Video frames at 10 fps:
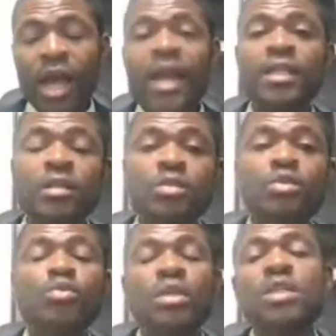I think
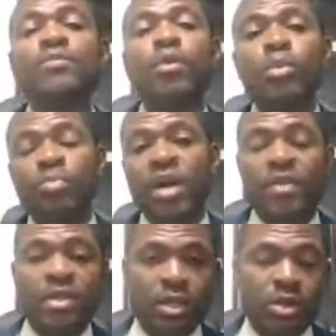two things for both
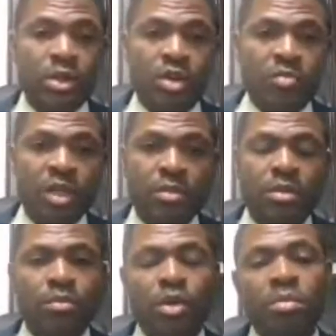private sector and government.
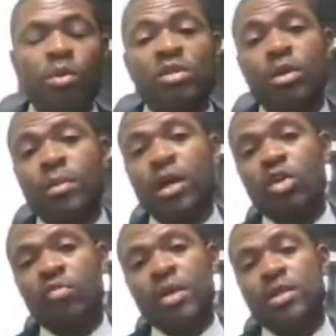But maybe we're talking about
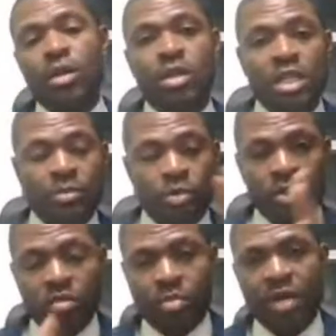government a lot. Let's
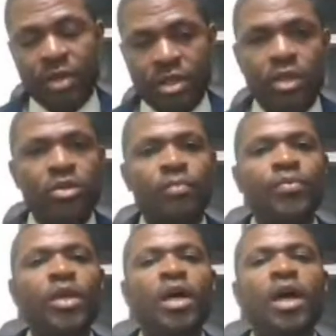focus on private sector.
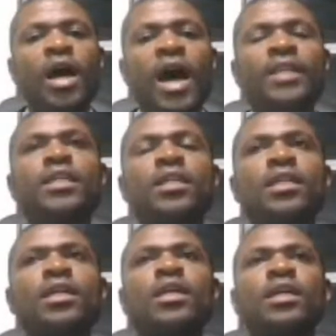I
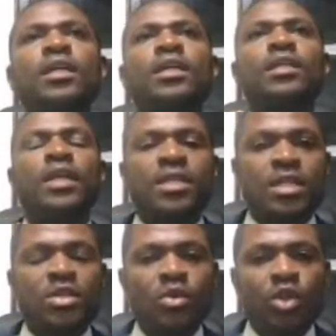think there's
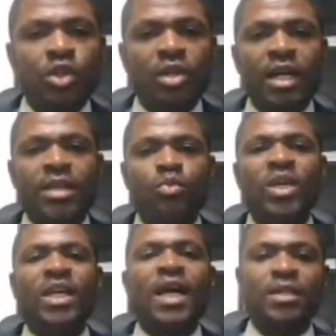this notion that
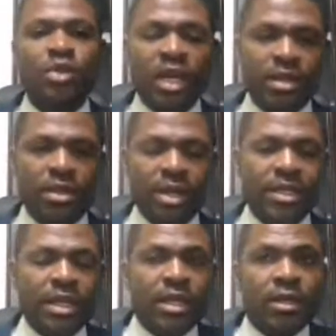we can't get it. I
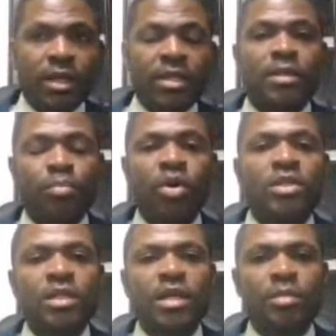think it's
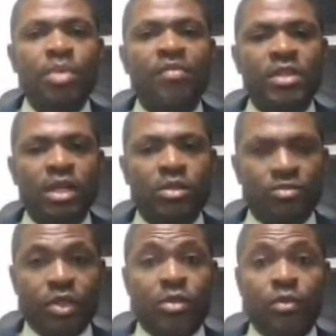important that the private sector,
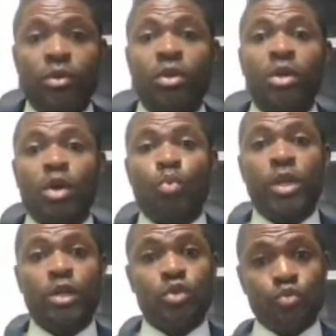first of all, we
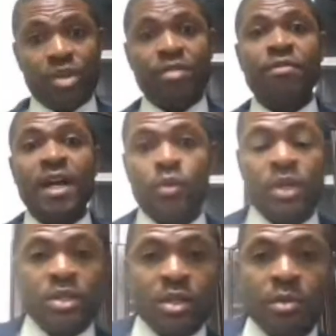need to
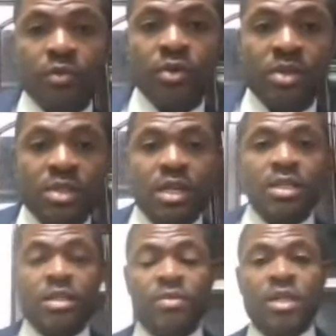reevaluate some of those
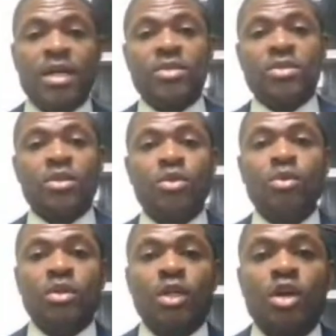incentives that
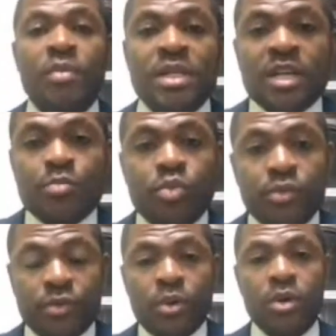the government has put
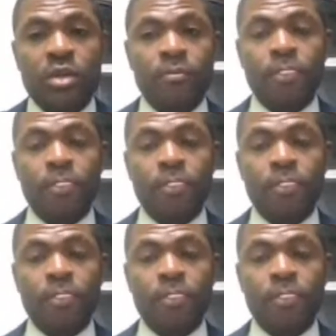forward,